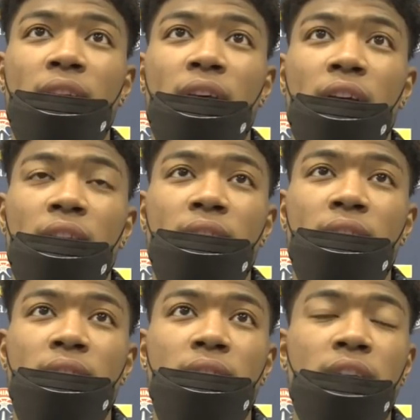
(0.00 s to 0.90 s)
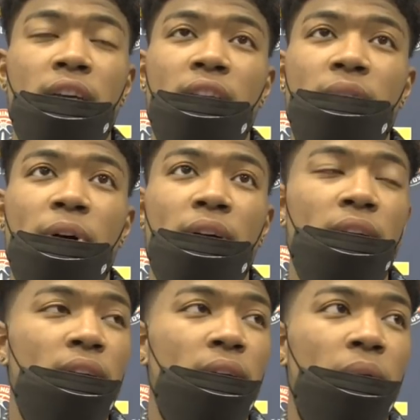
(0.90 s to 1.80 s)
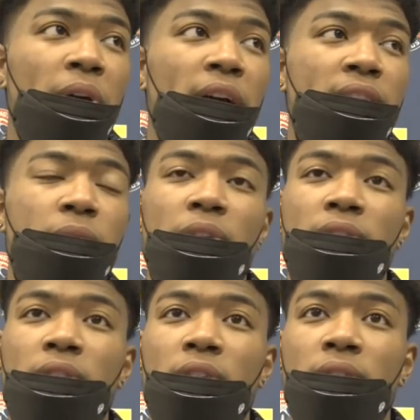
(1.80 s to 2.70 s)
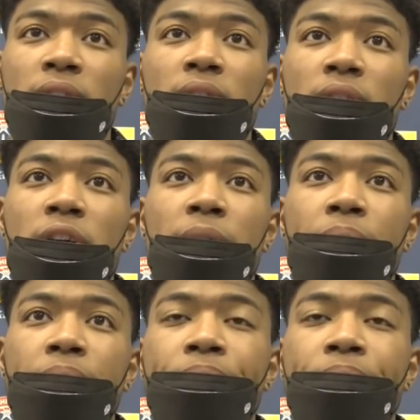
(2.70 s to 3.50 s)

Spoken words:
And yeah, that's why we got this win. So, yeah.